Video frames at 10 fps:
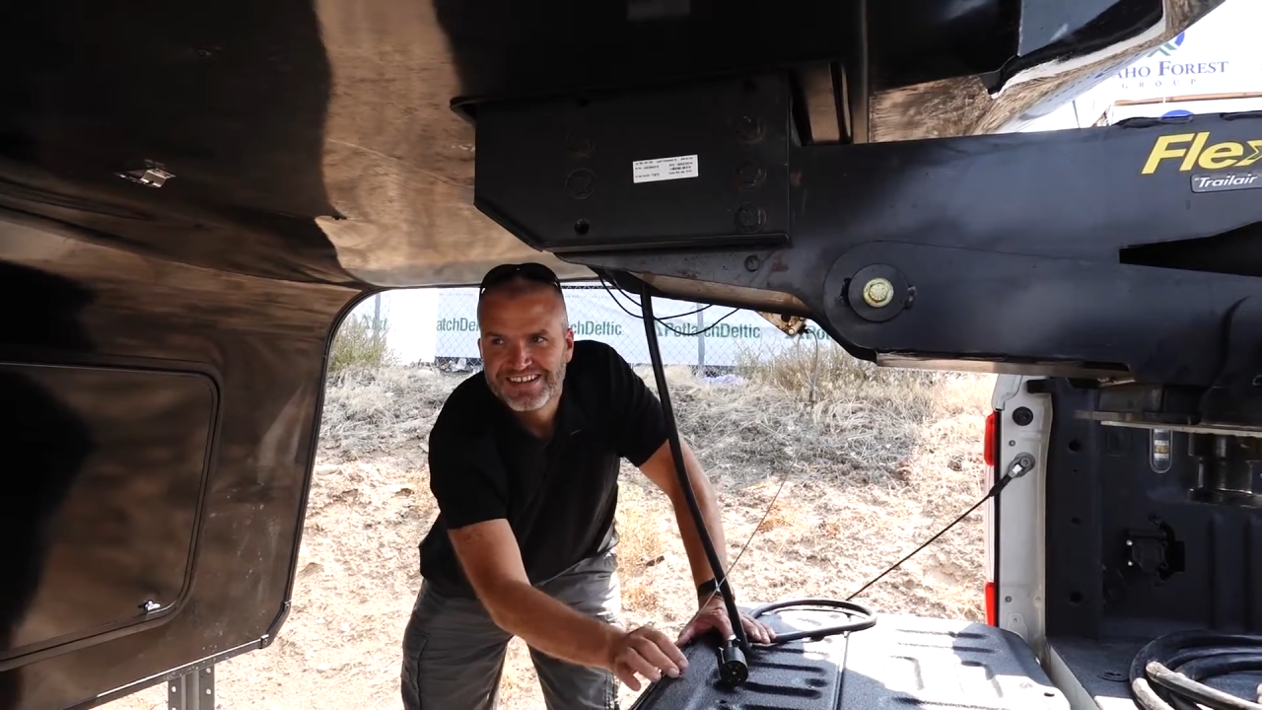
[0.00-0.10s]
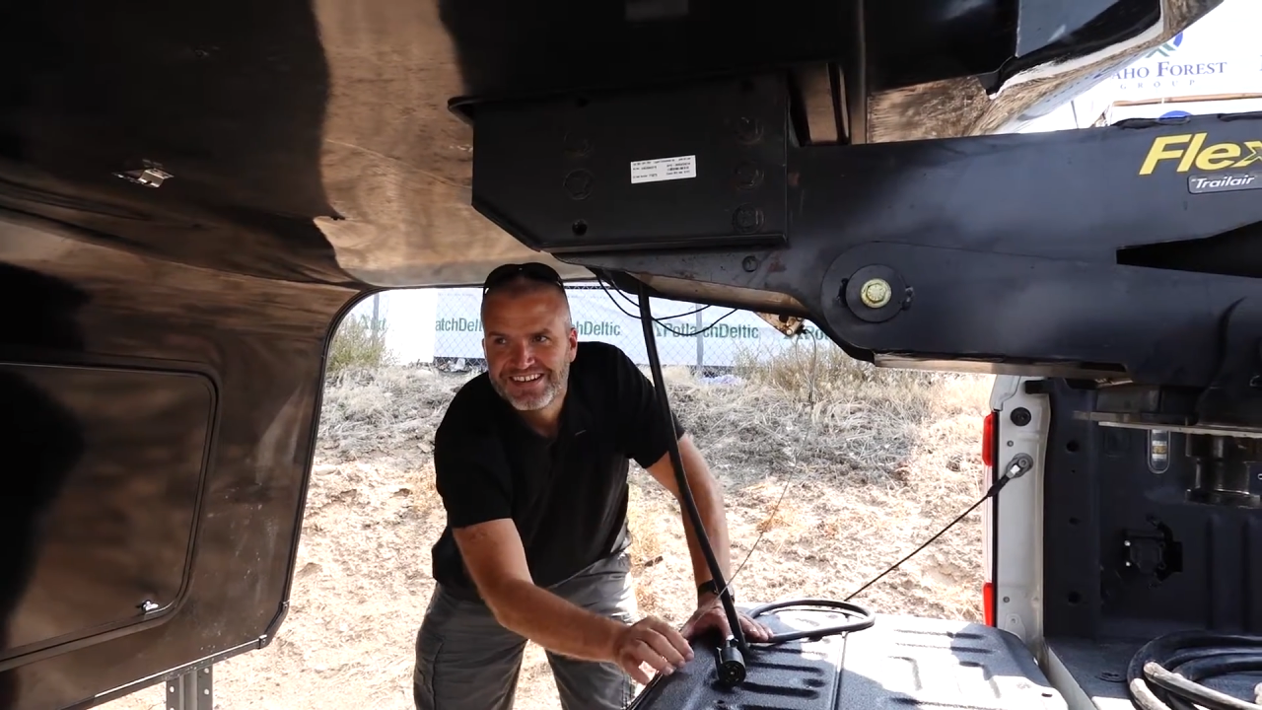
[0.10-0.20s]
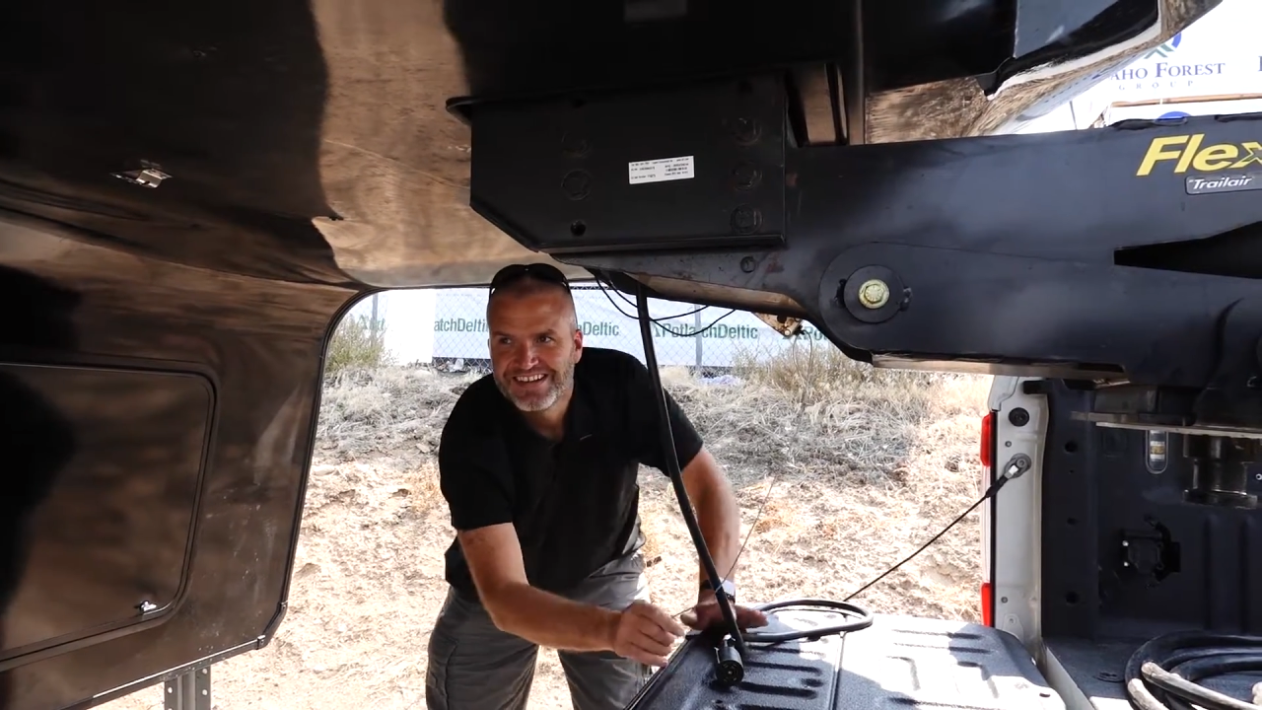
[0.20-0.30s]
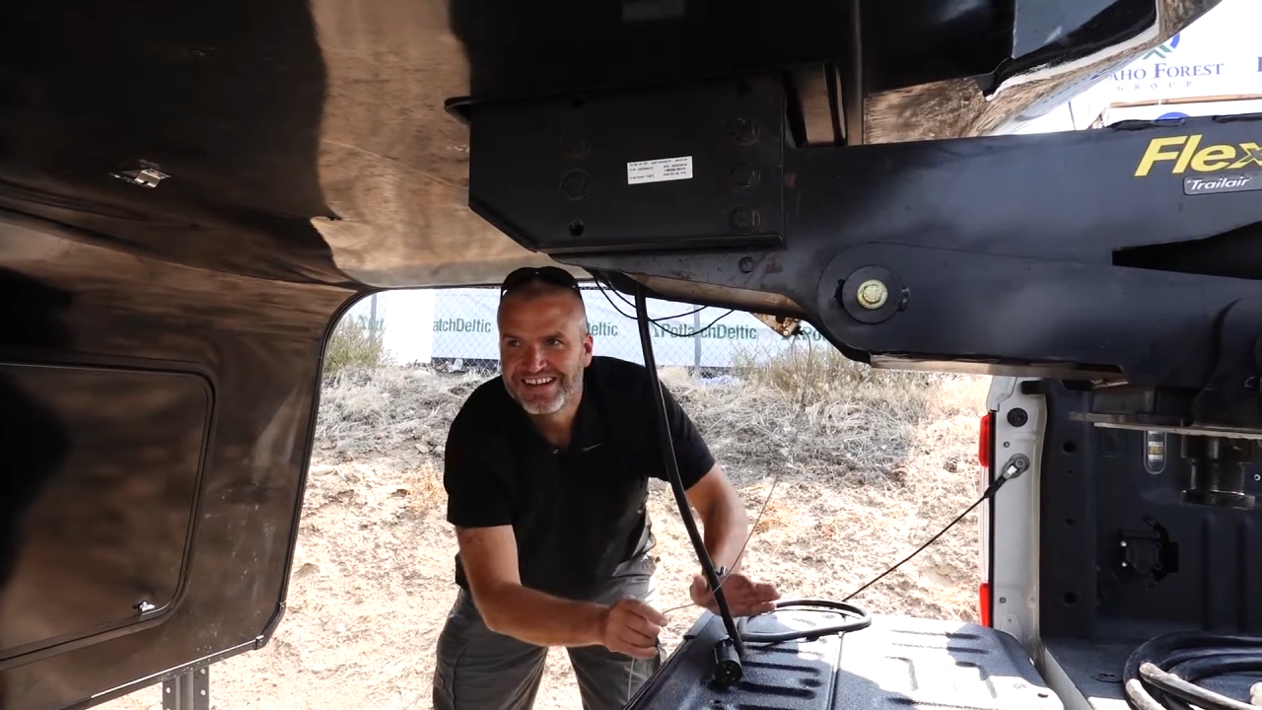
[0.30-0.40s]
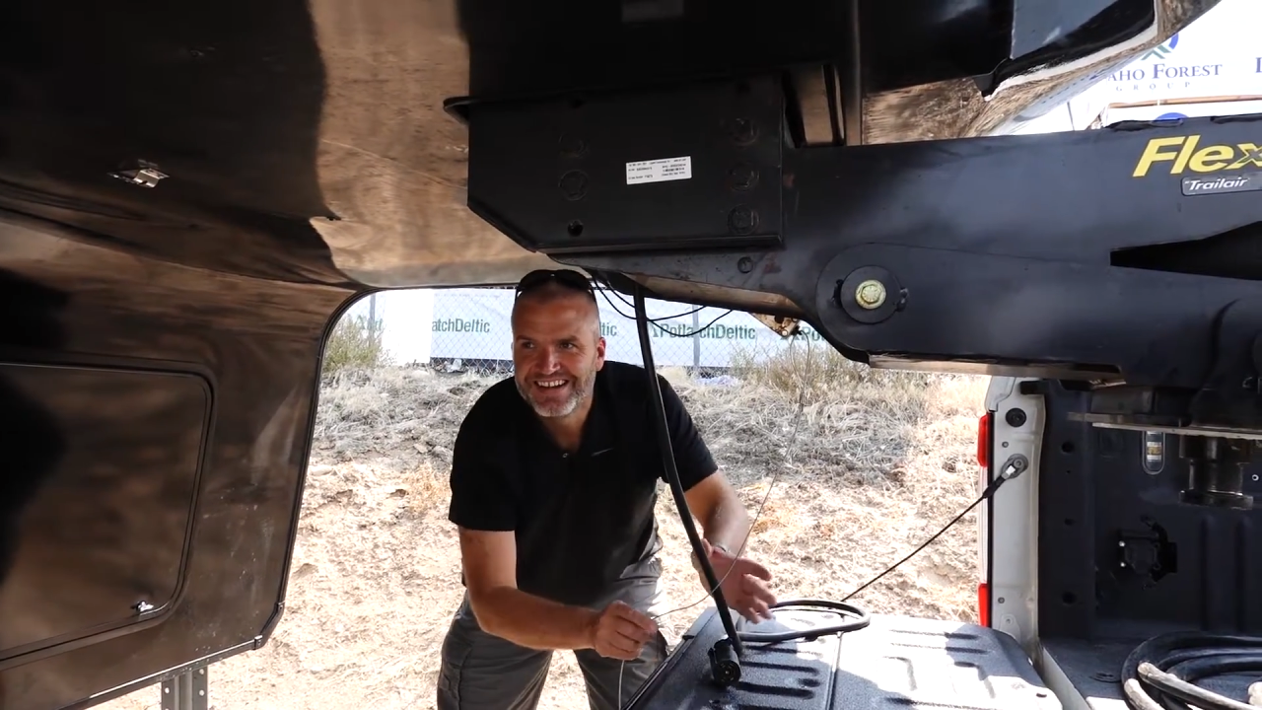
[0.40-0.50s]

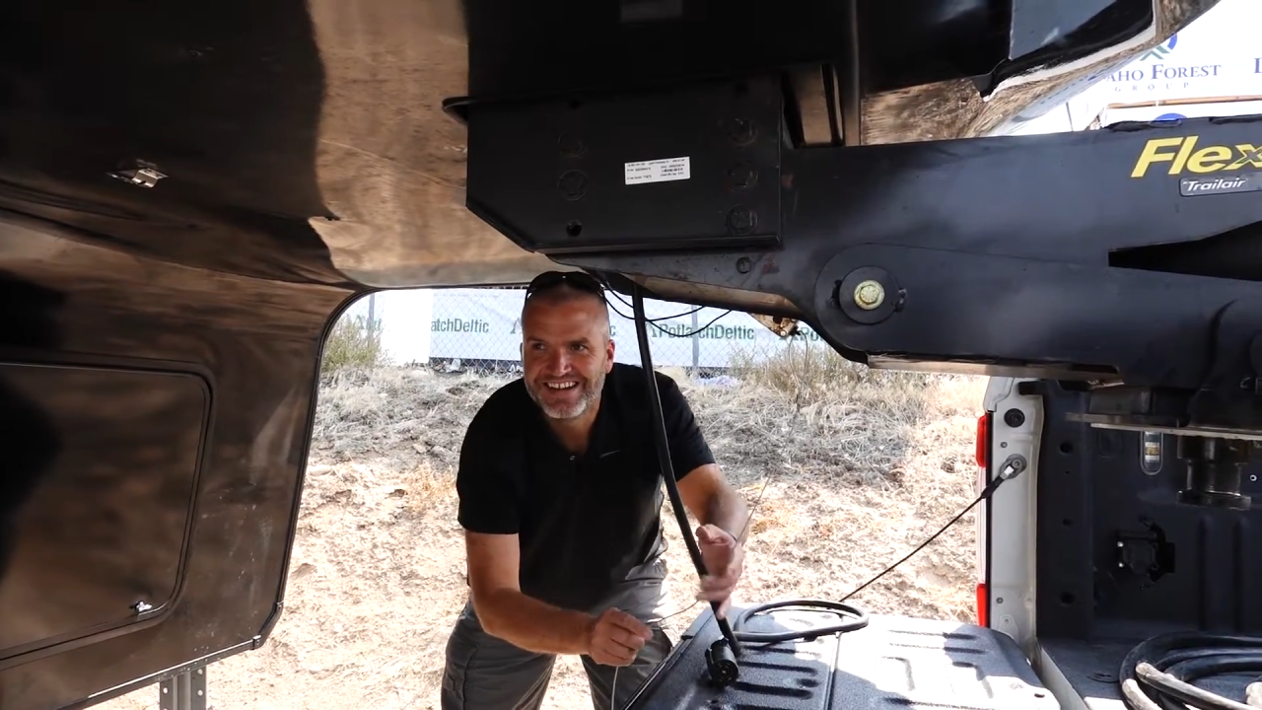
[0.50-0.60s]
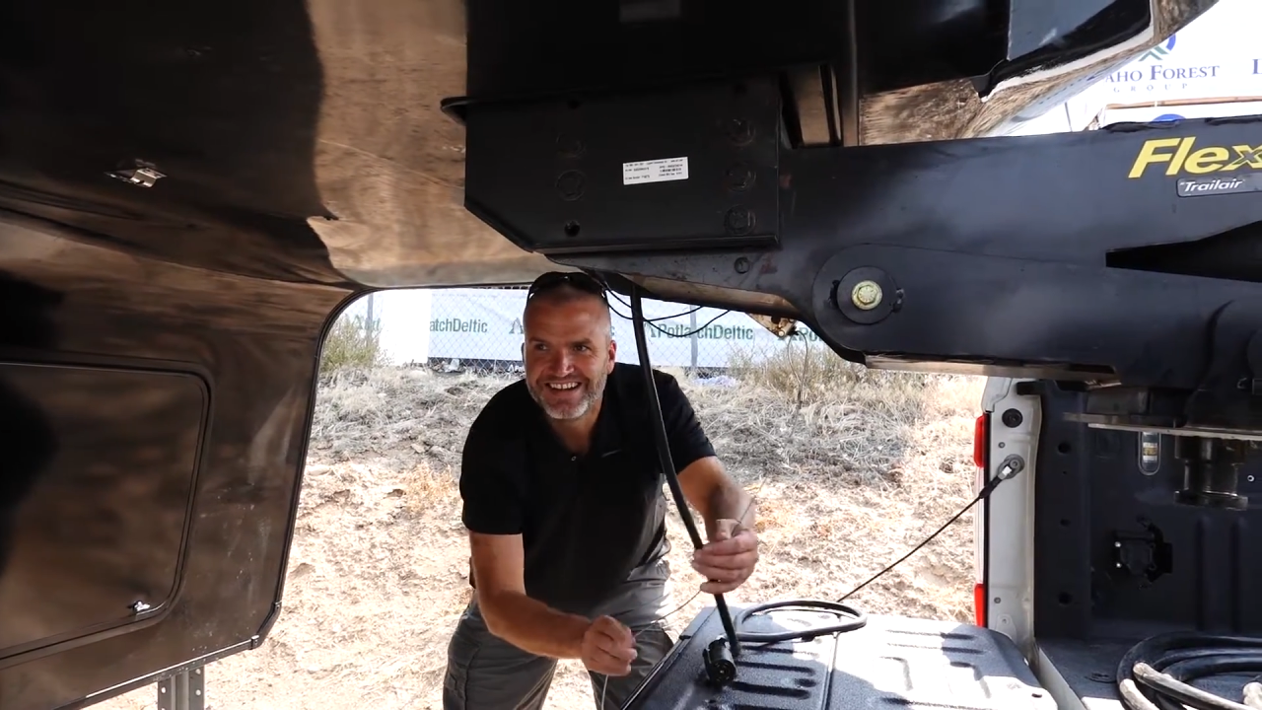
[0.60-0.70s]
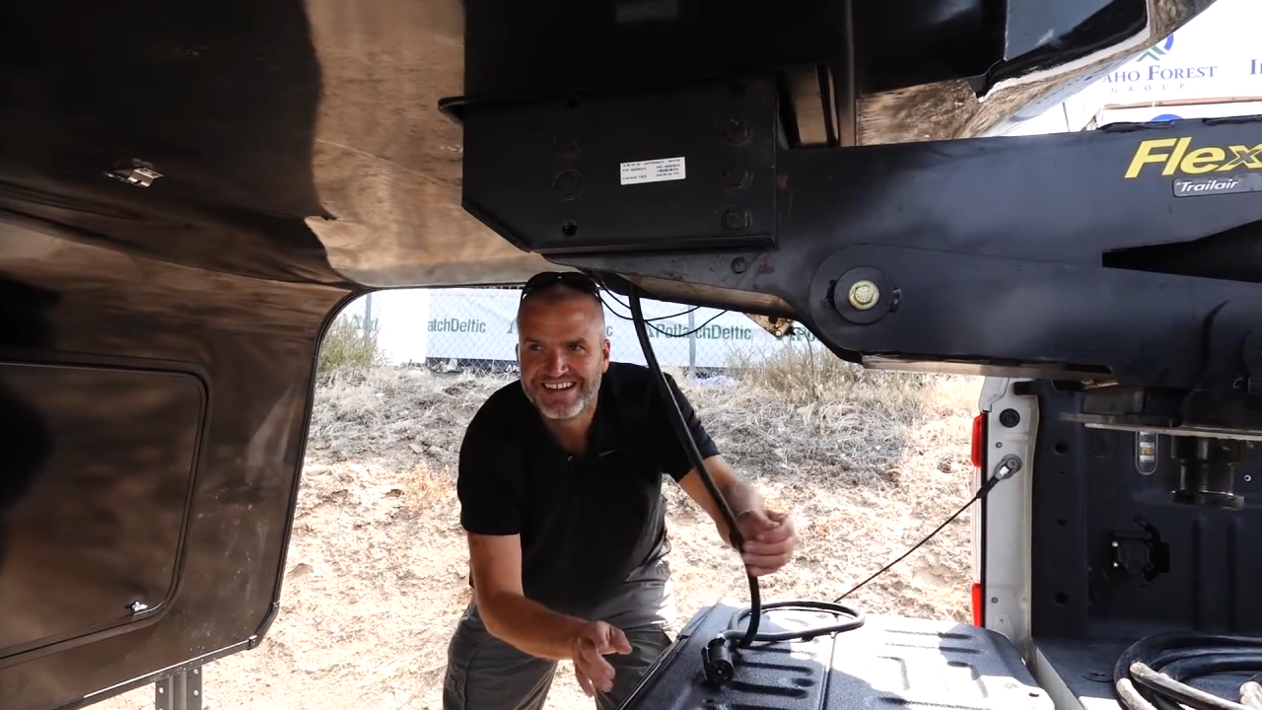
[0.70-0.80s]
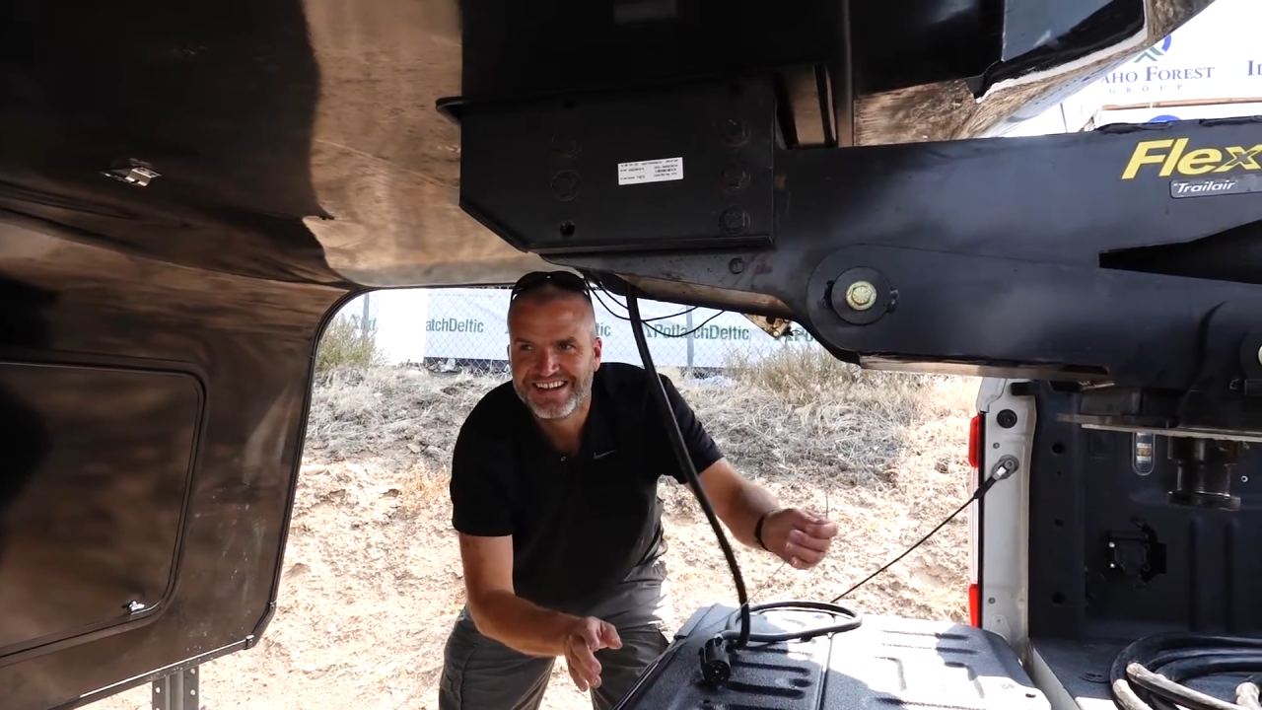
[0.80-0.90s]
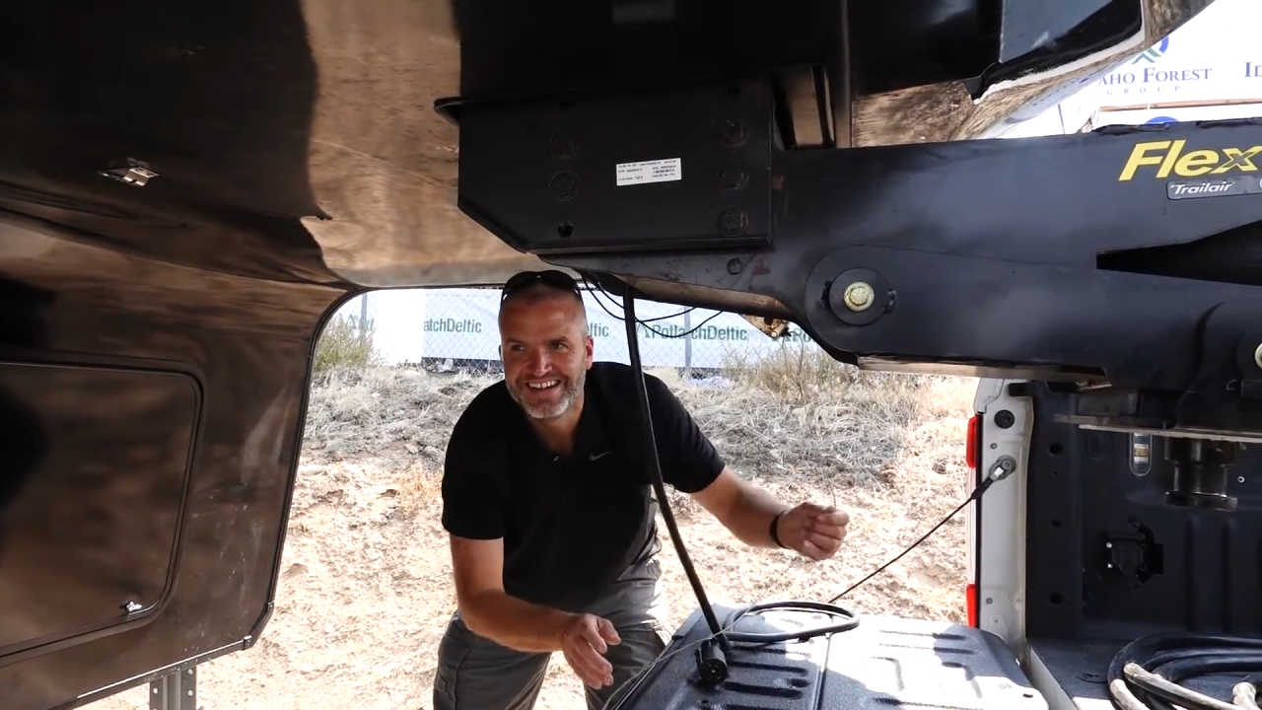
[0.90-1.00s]
understand trailer
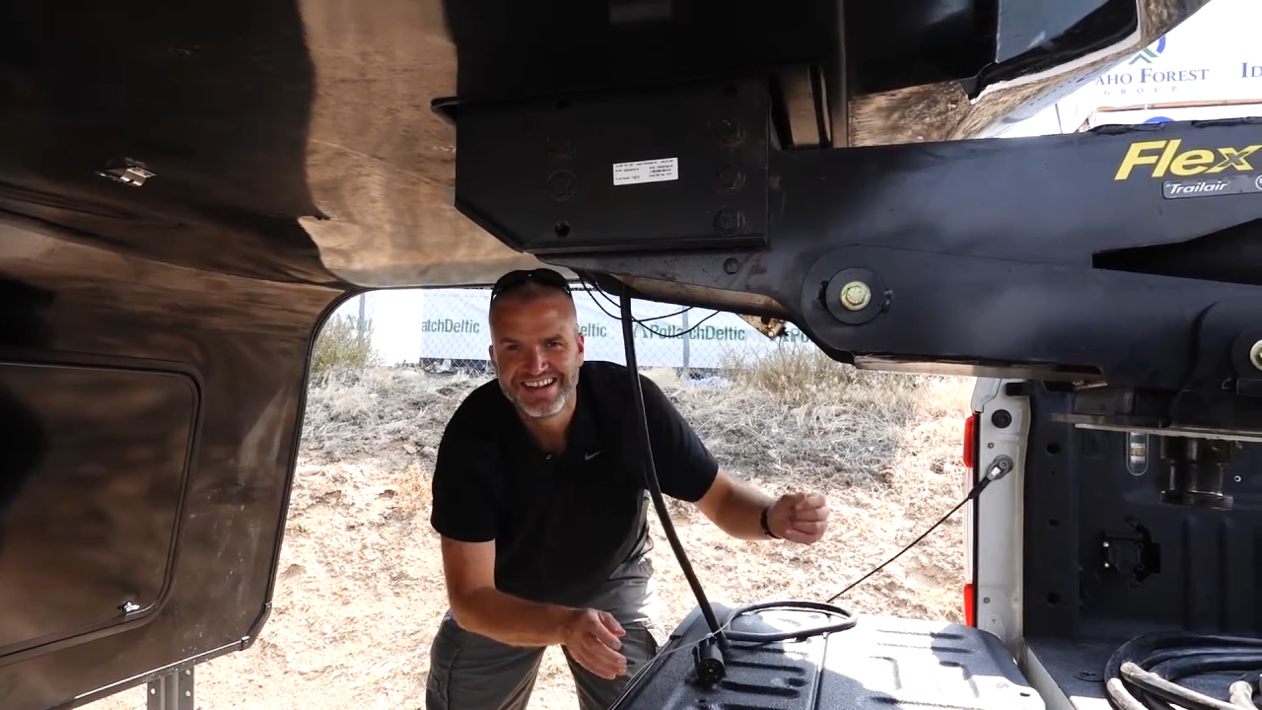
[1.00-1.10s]
brakes